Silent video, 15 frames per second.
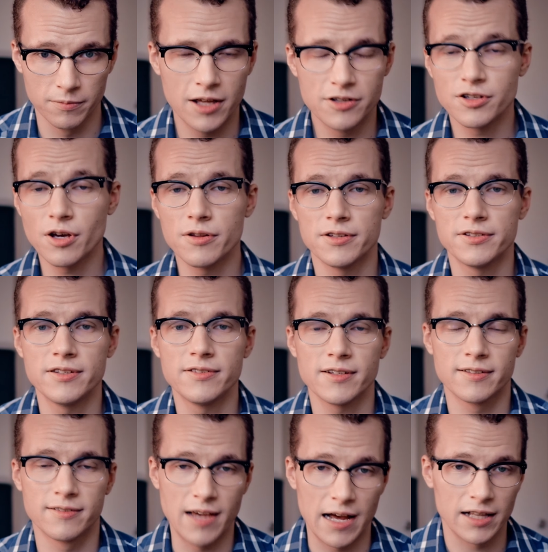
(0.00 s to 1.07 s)
And so this is
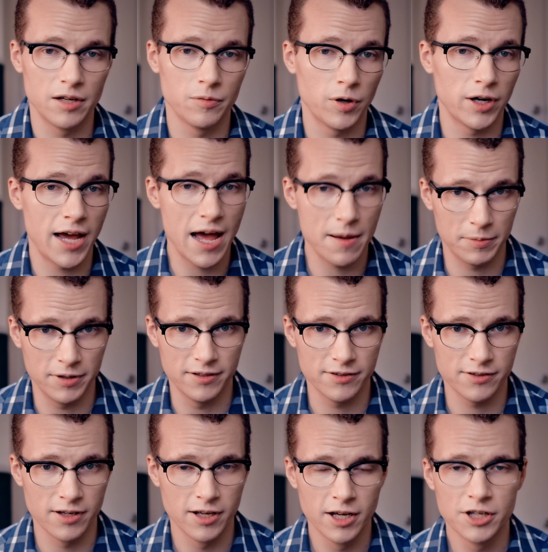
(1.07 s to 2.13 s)
exactly what
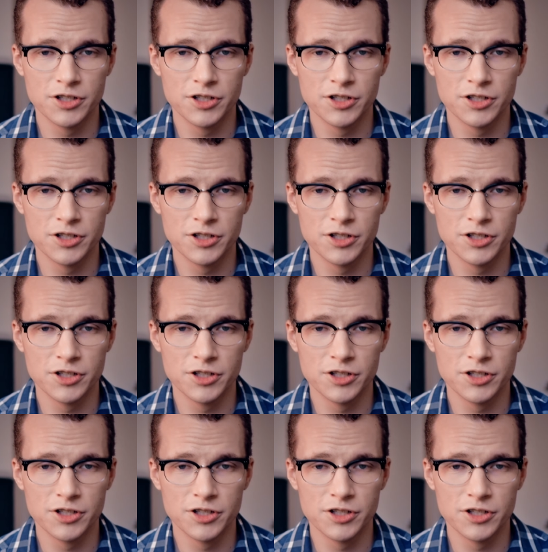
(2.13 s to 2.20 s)
happens.